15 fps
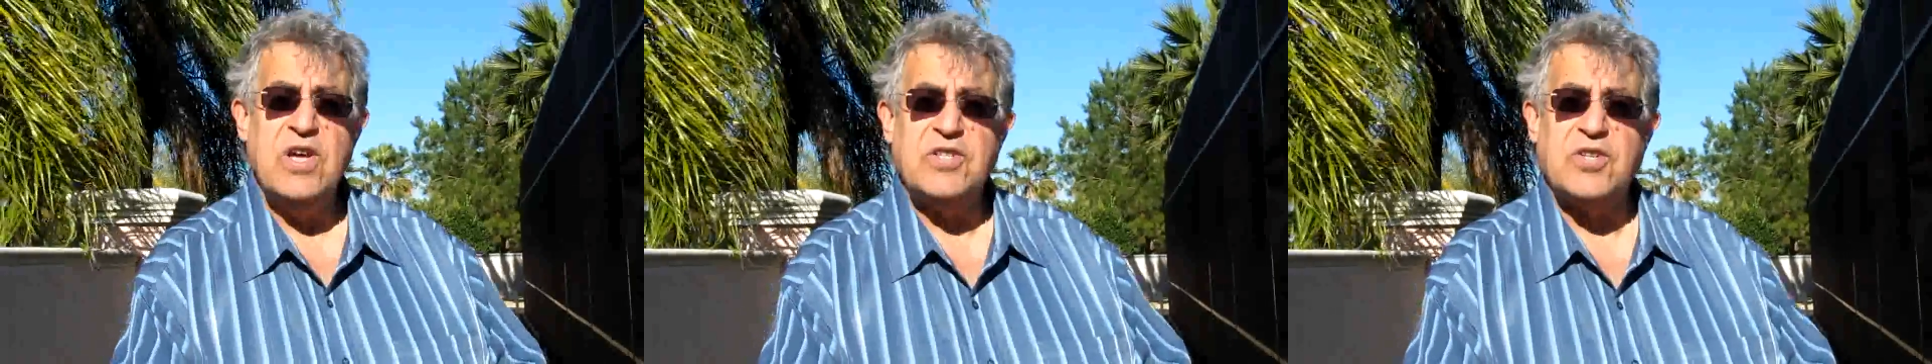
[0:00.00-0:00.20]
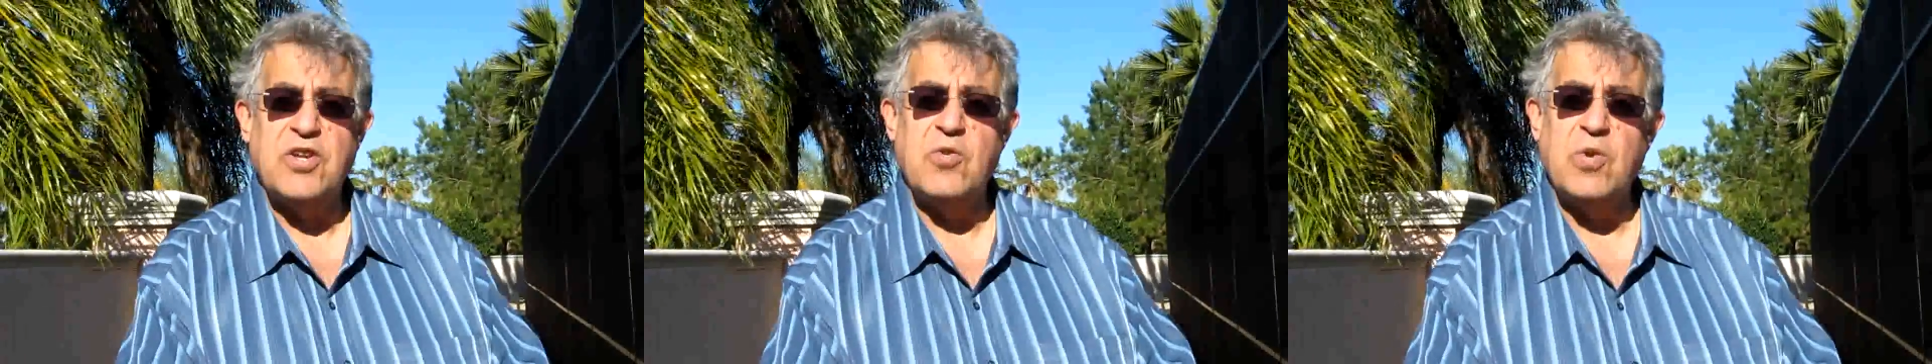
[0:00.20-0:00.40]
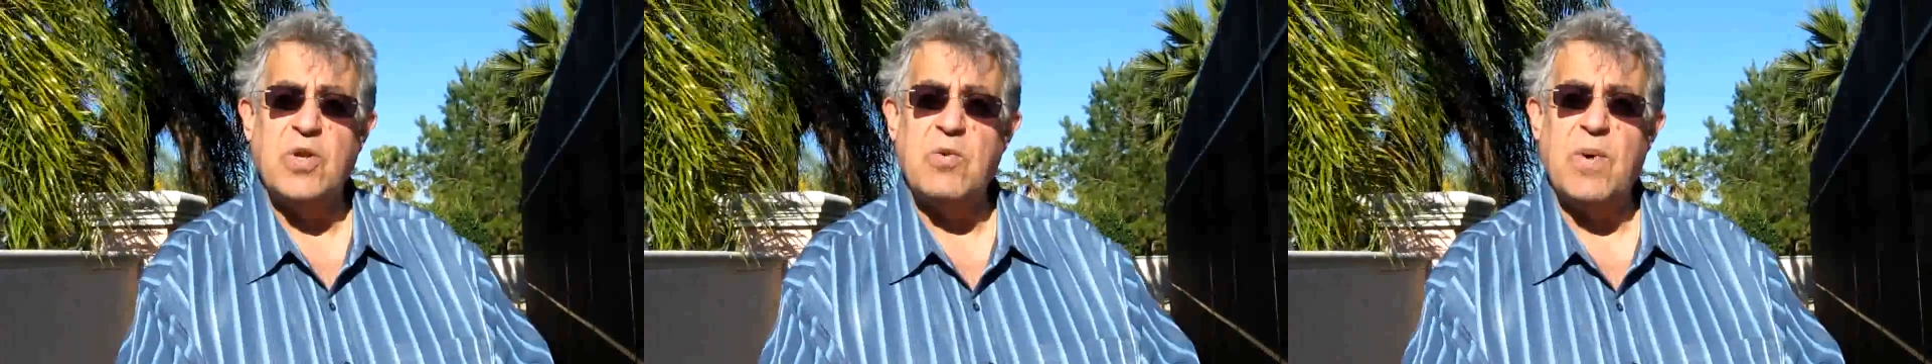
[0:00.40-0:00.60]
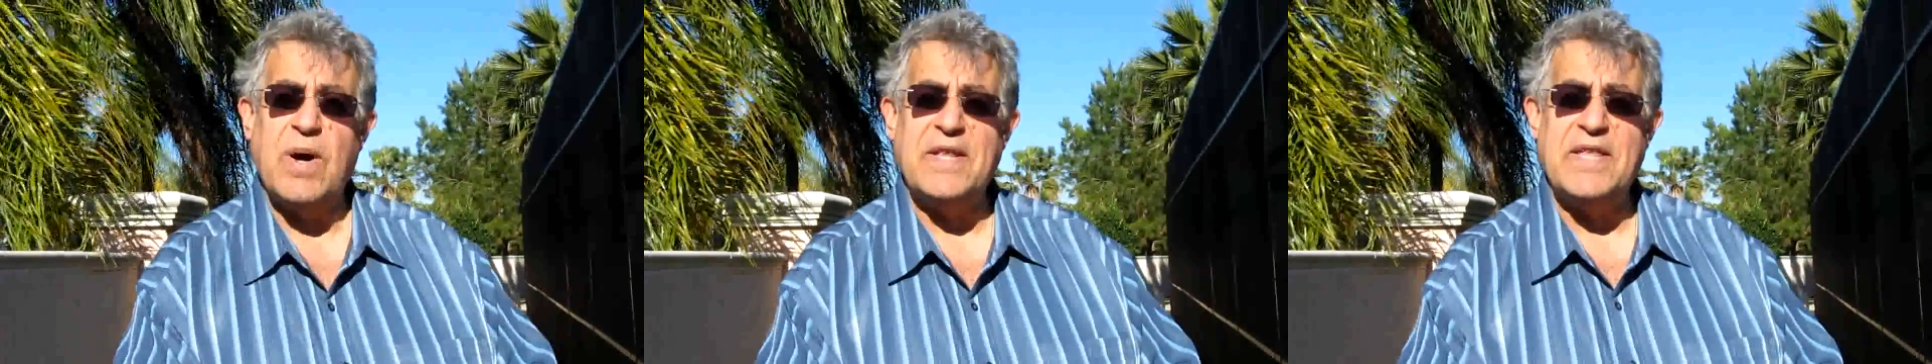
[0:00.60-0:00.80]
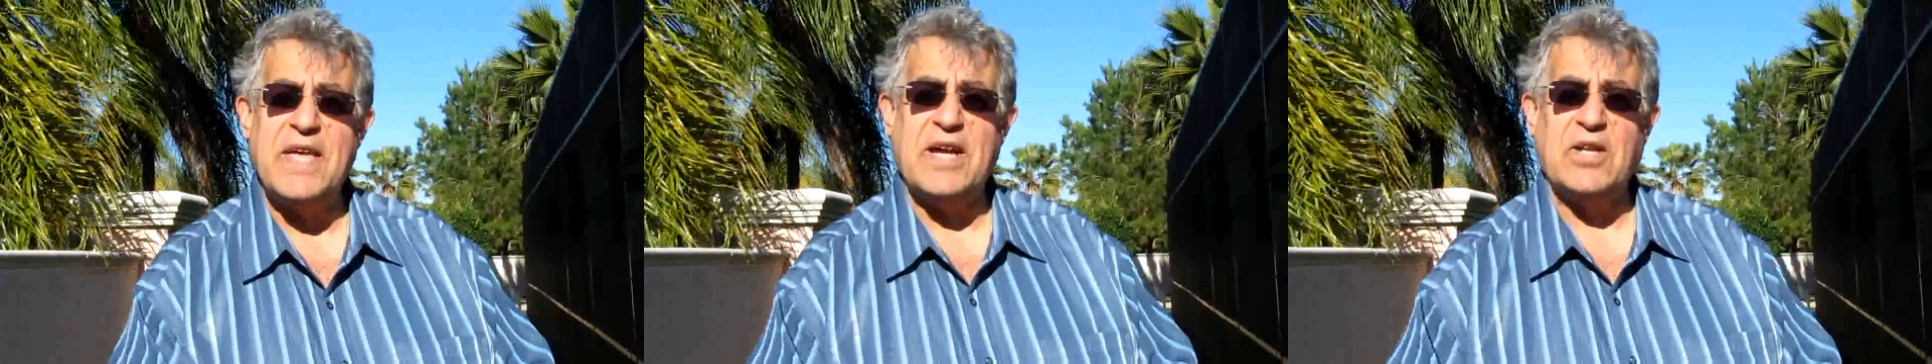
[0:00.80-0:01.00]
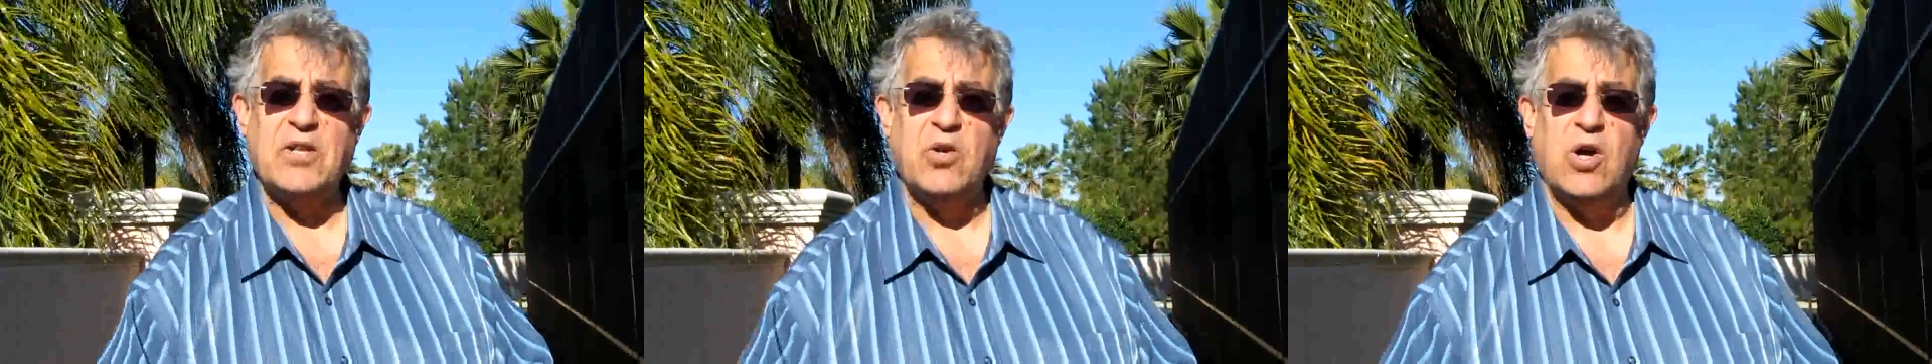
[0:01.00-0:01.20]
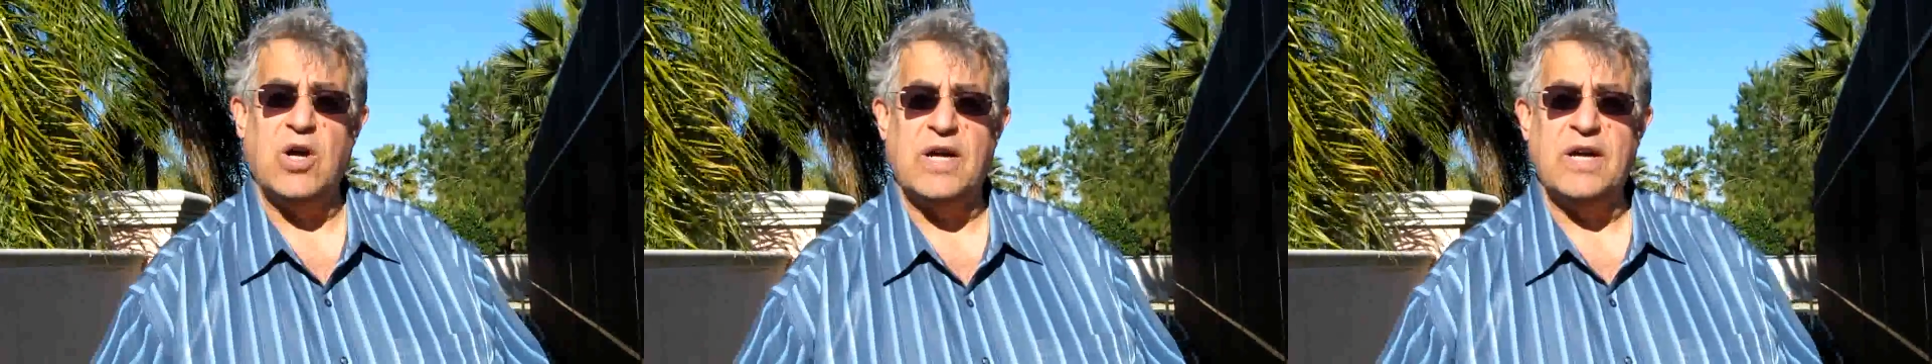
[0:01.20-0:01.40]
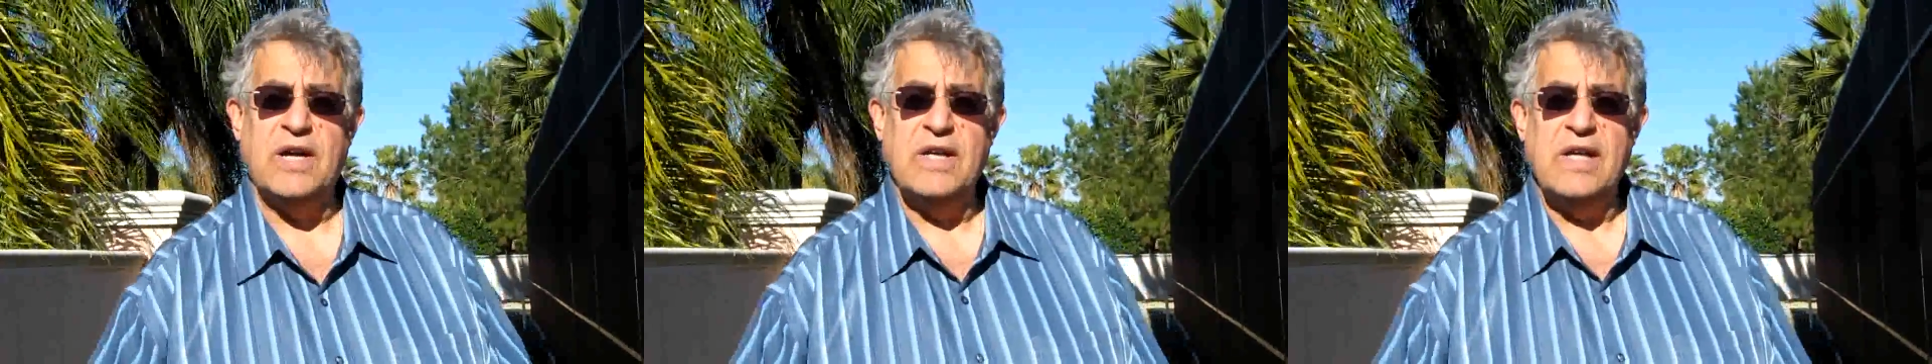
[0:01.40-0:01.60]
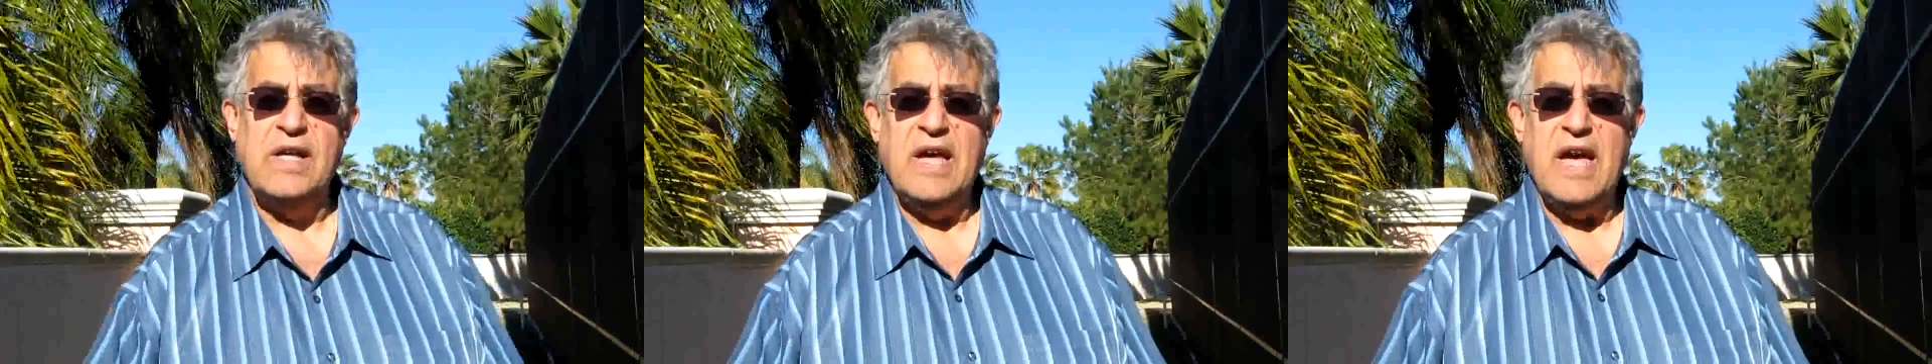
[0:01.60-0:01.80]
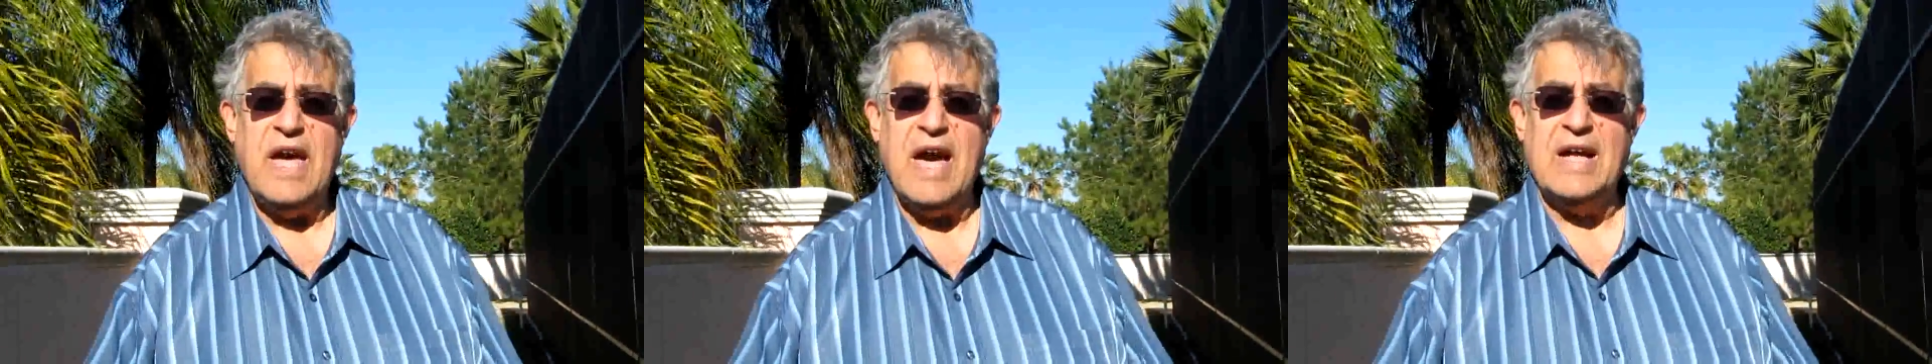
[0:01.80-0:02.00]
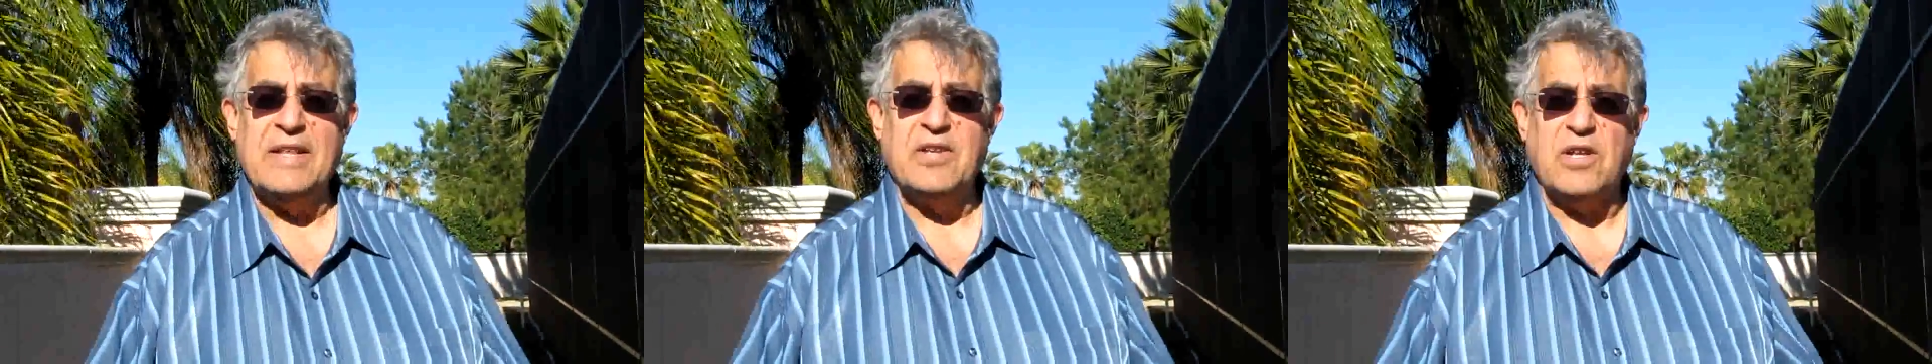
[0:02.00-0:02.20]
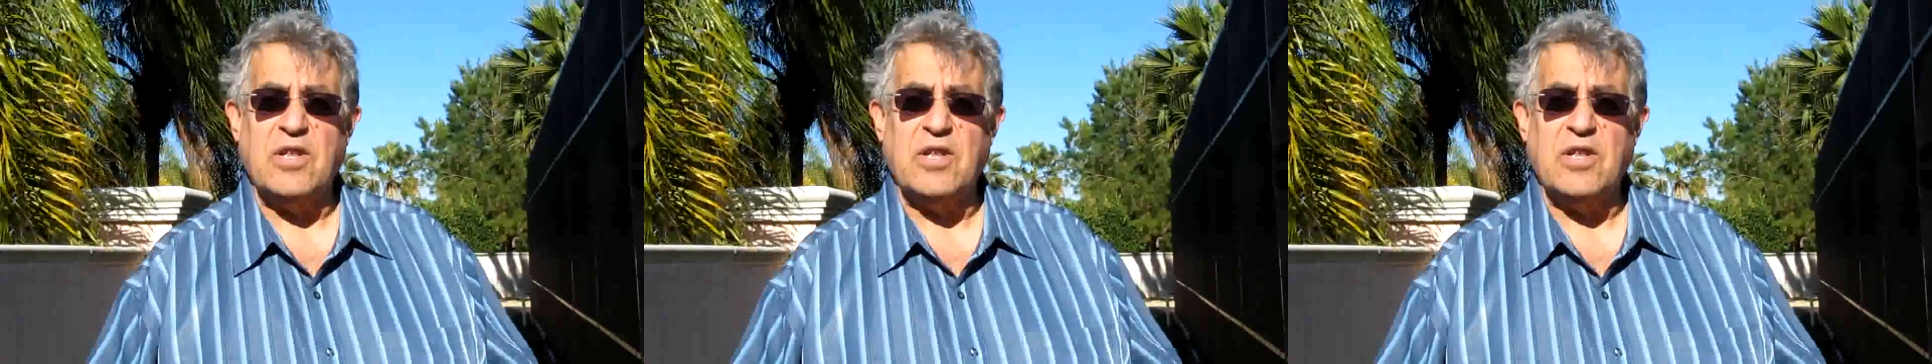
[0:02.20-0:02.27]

So you really want to take a look at